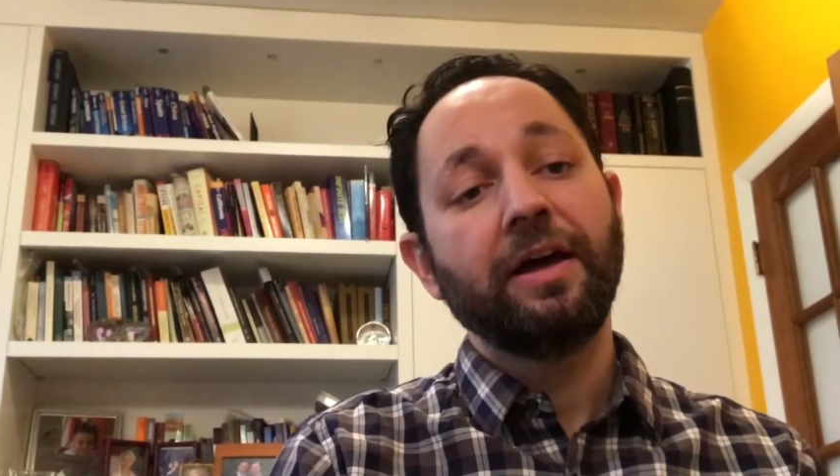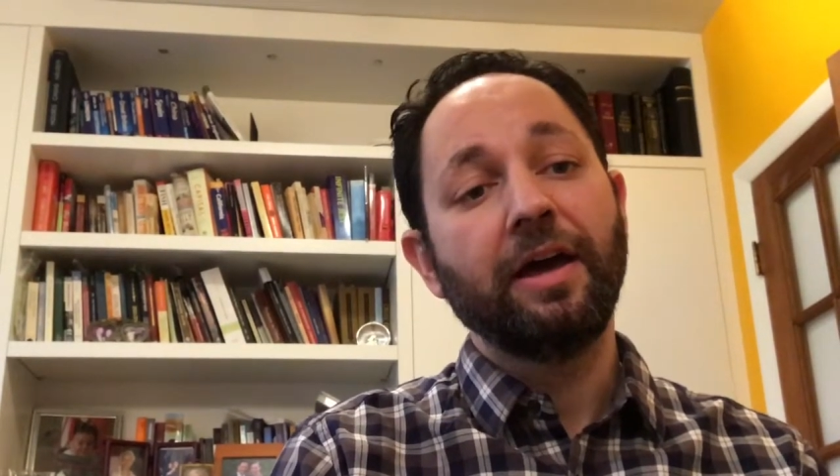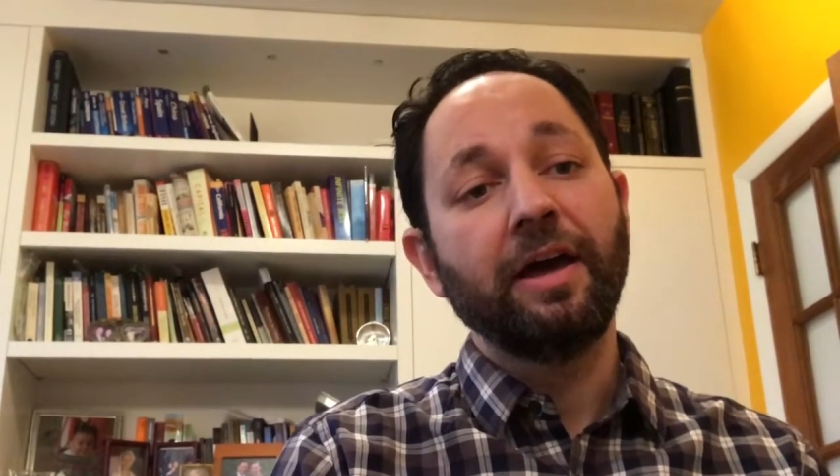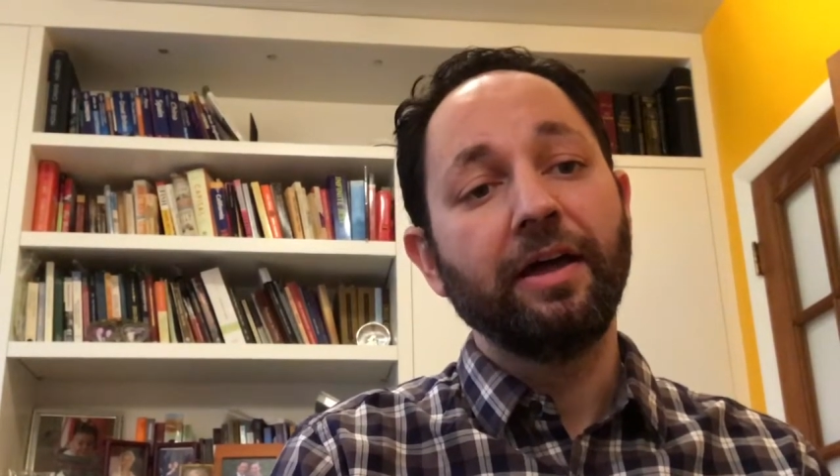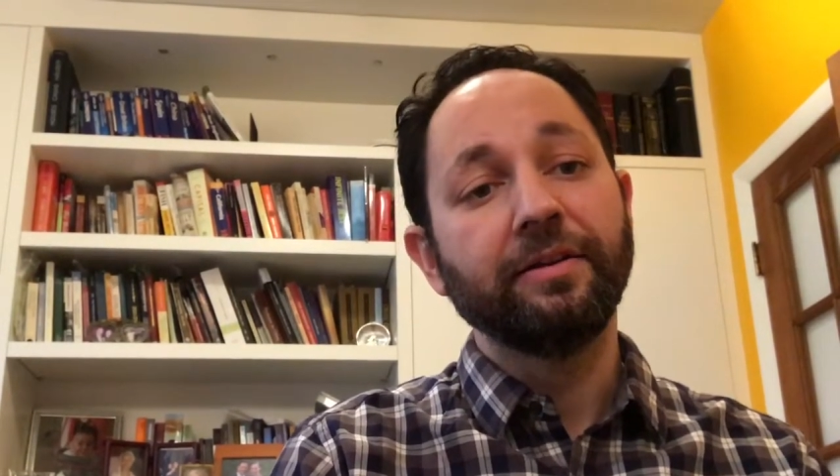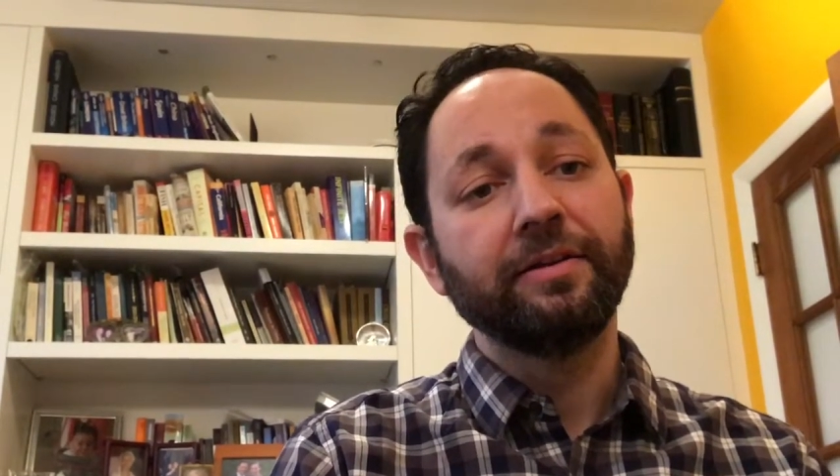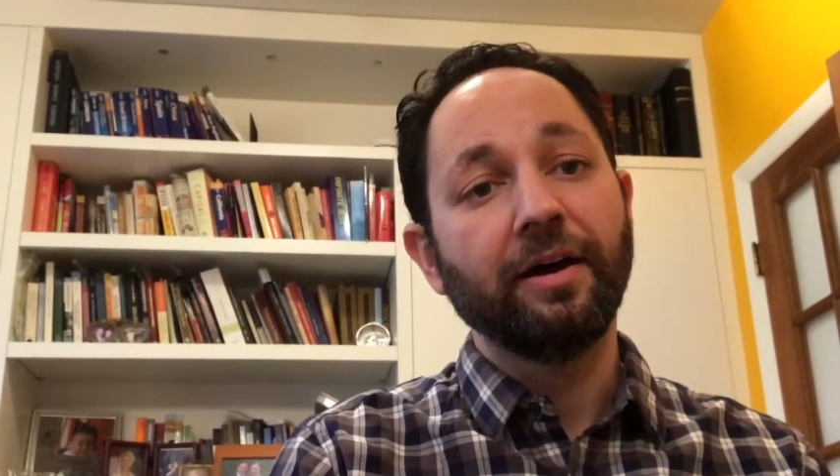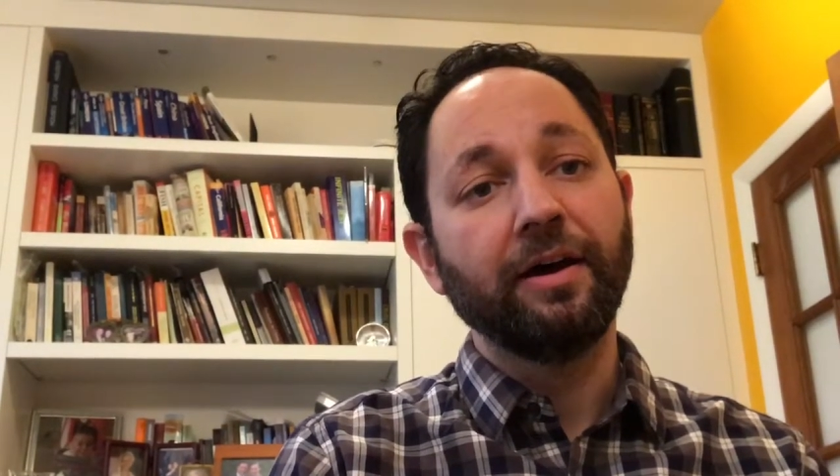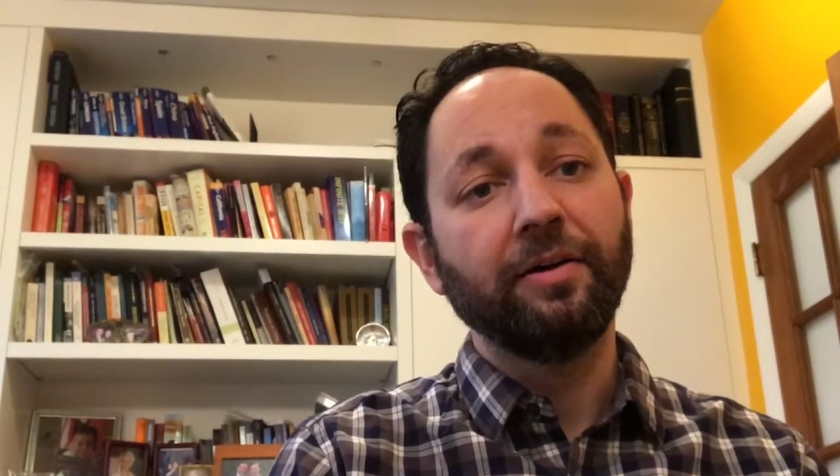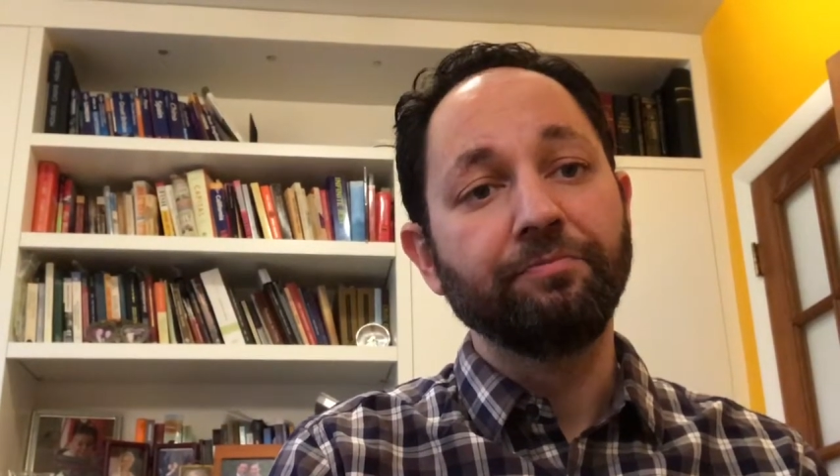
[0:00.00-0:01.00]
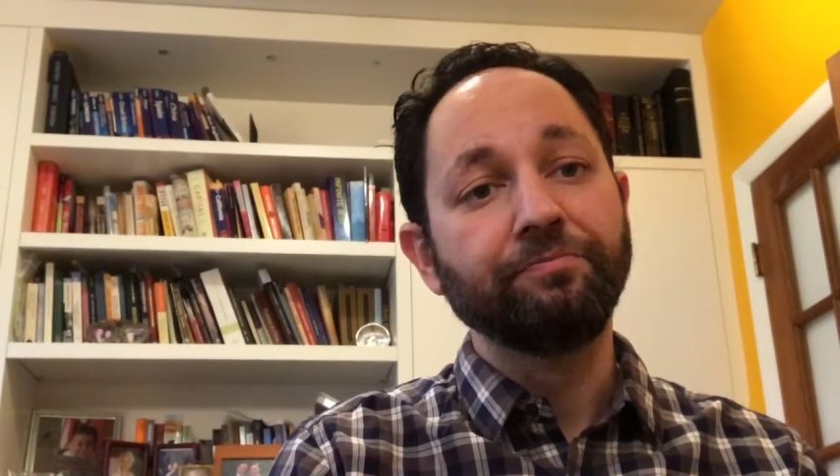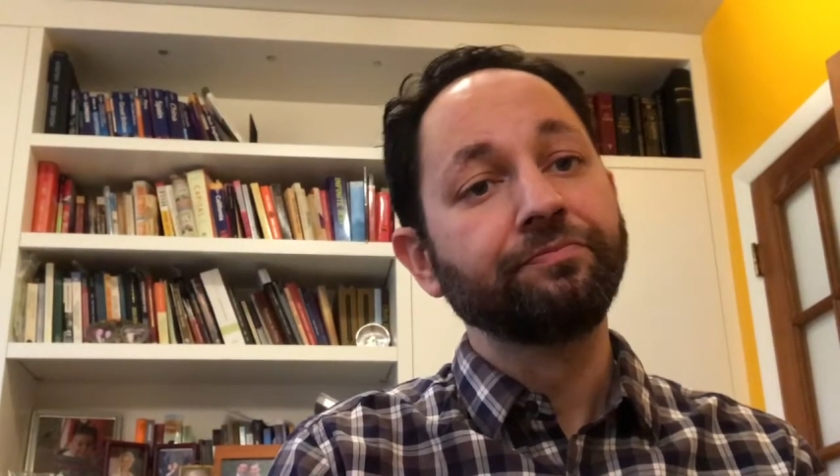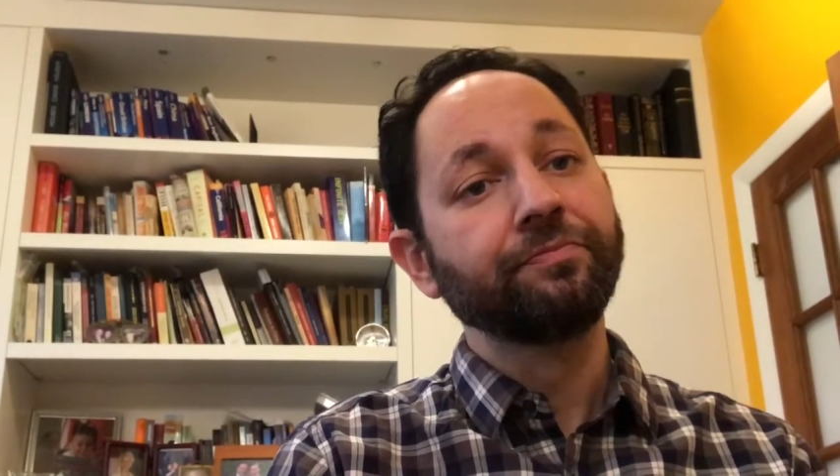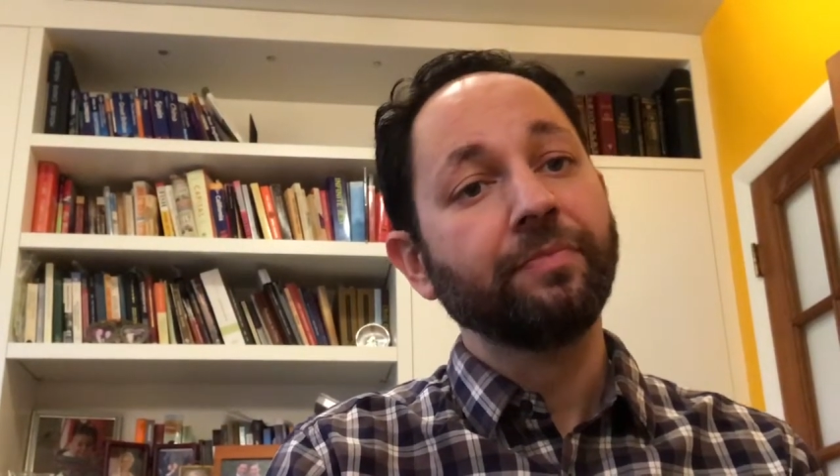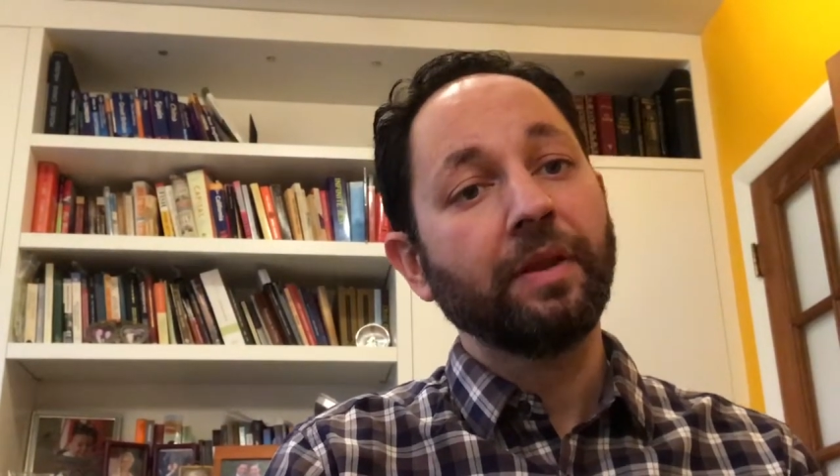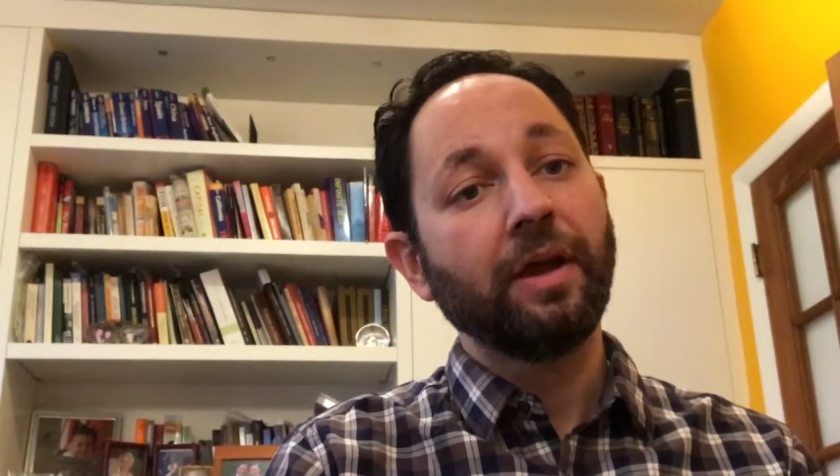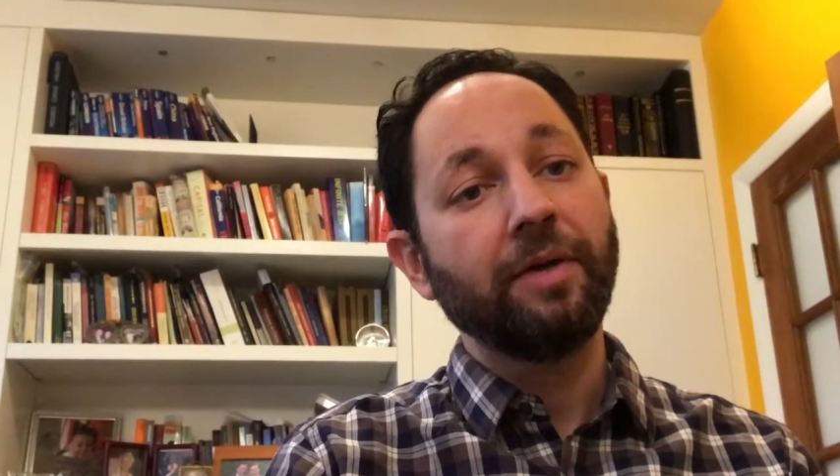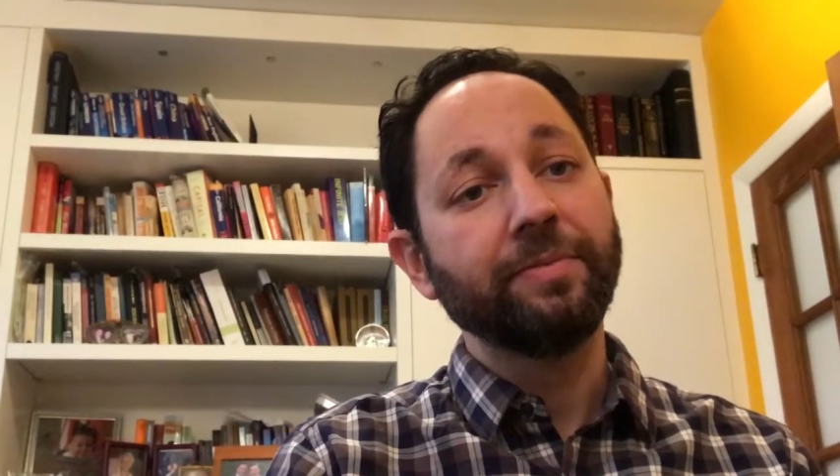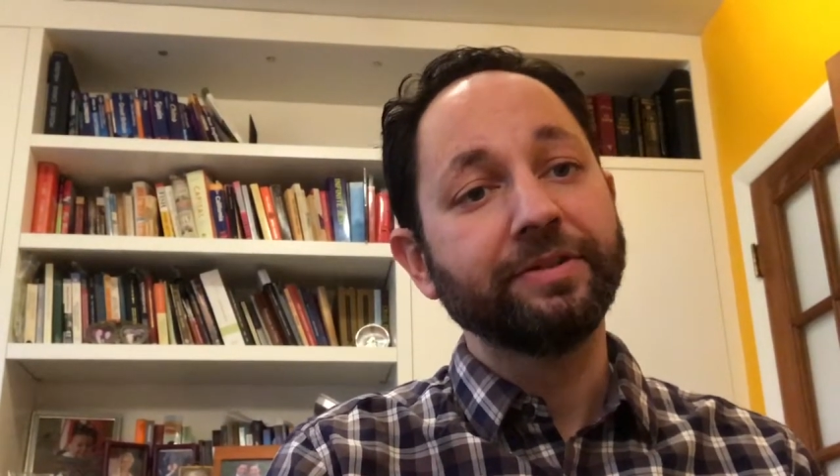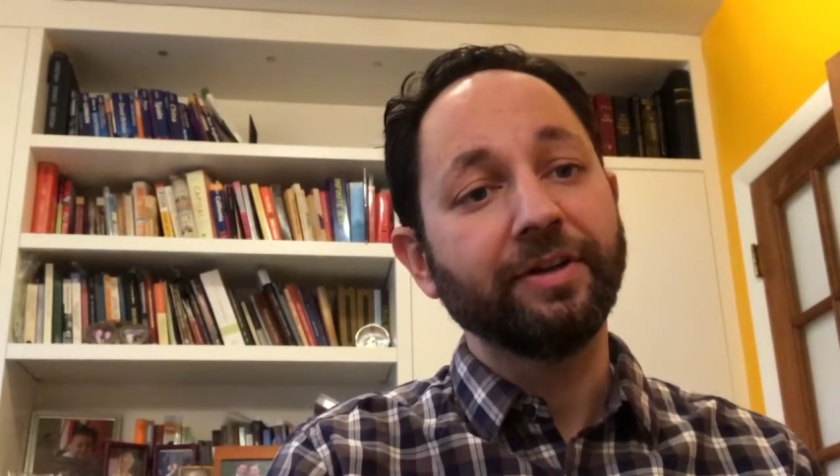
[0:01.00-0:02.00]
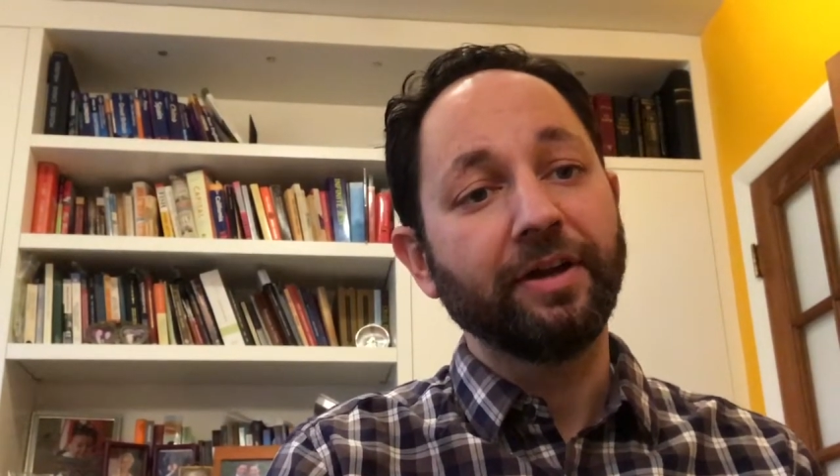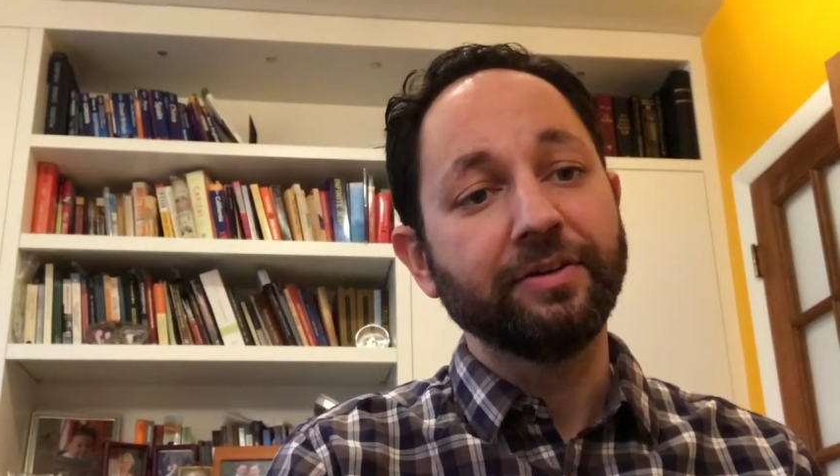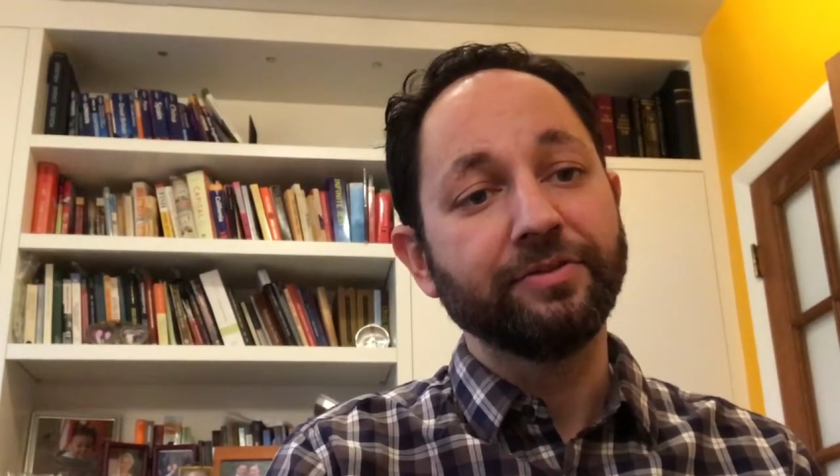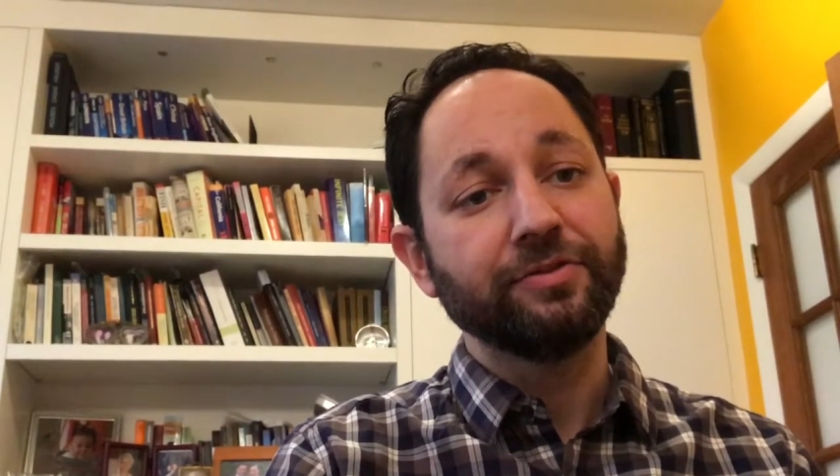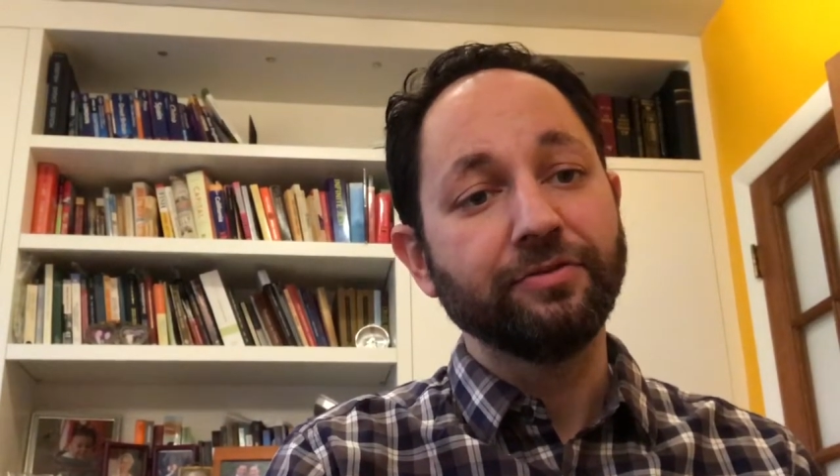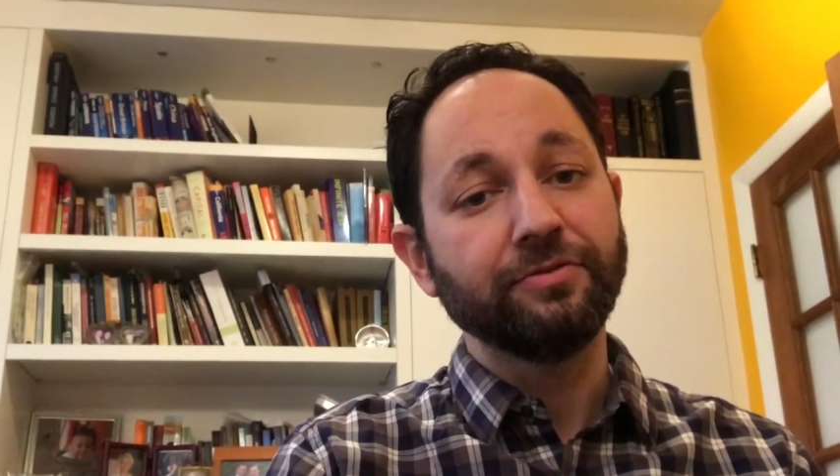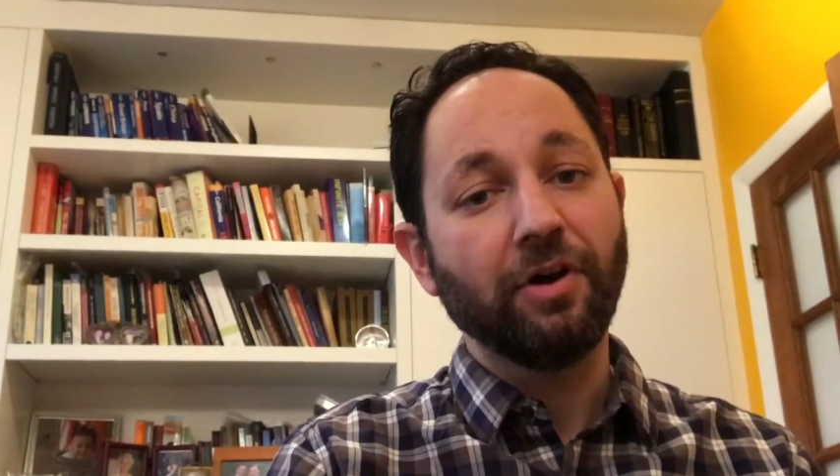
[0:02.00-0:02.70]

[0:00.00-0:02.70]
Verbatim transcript: and um, I'm excited to